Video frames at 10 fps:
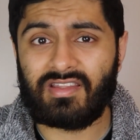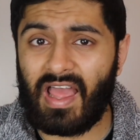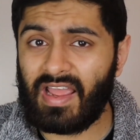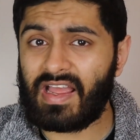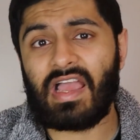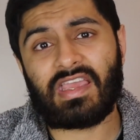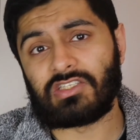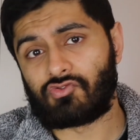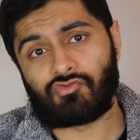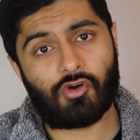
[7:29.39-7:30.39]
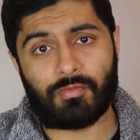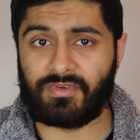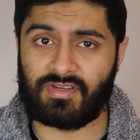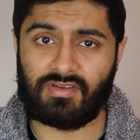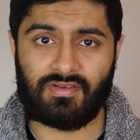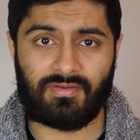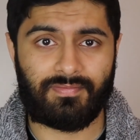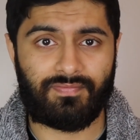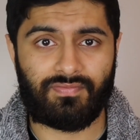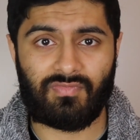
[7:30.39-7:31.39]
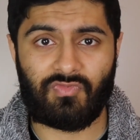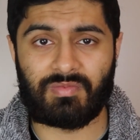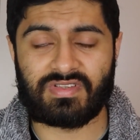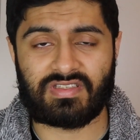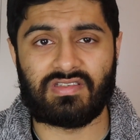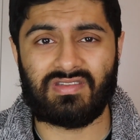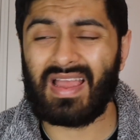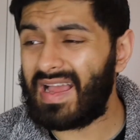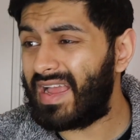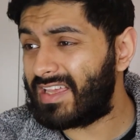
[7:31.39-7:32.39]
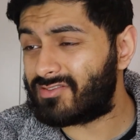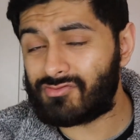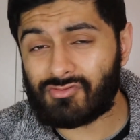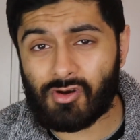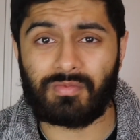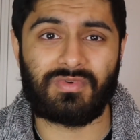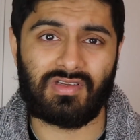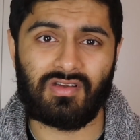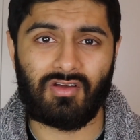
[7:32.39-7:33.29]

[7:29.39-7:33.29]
That guy gets robbed from assists. That guy gets robbed.